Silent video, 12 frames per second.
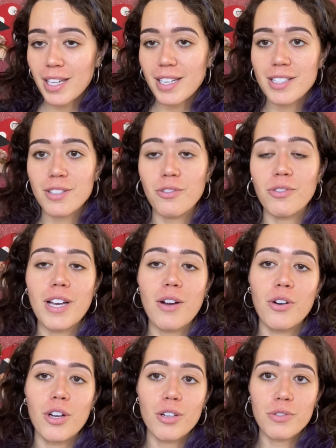is the
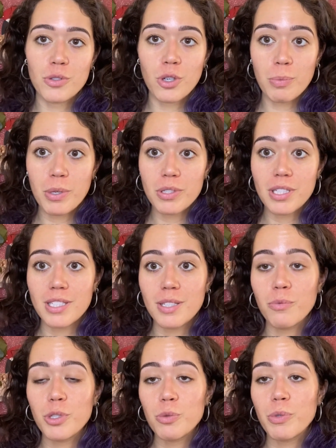flower of Scorpio season,
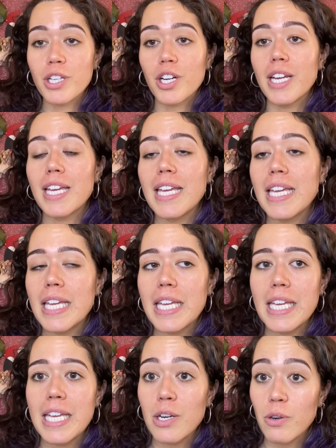which we are
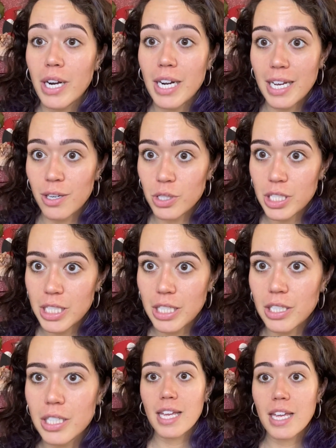in right now
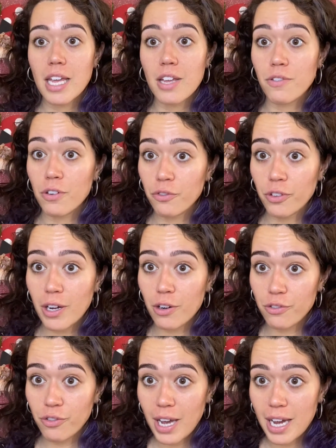still. A fun flower
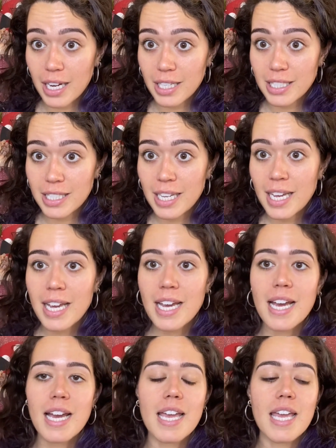fact
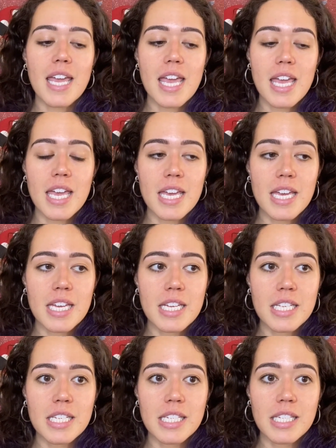
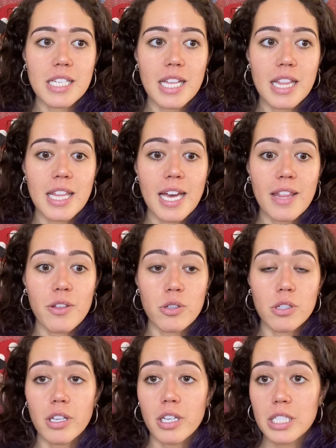is that there's a
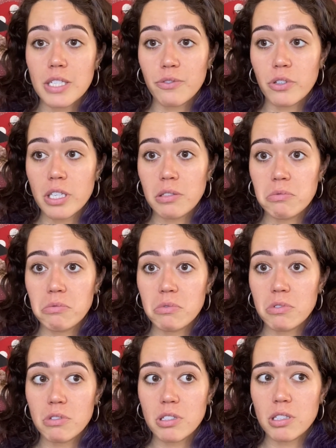lot of different
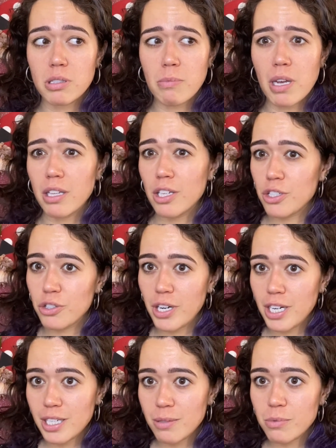smelling
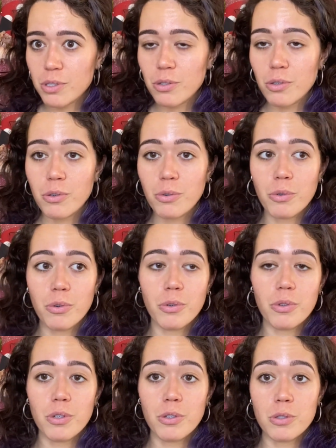geraniums. So
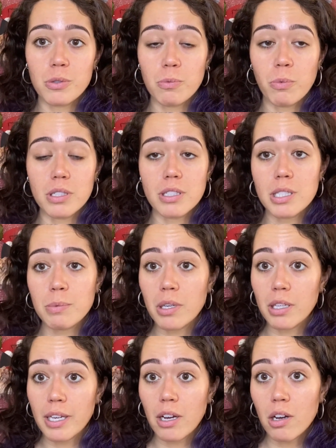there's ones that smell
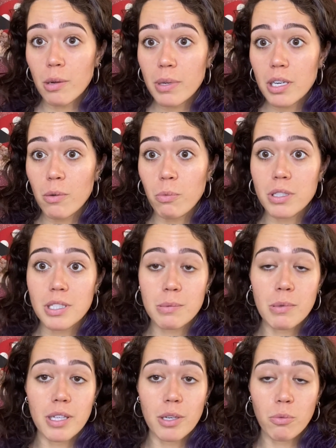like almond and ones that
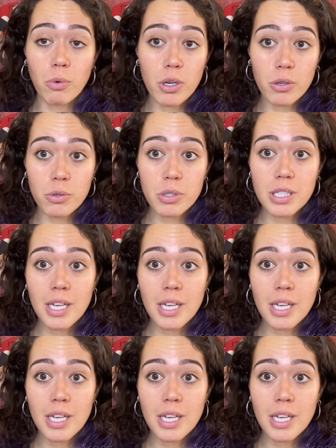smell like rose.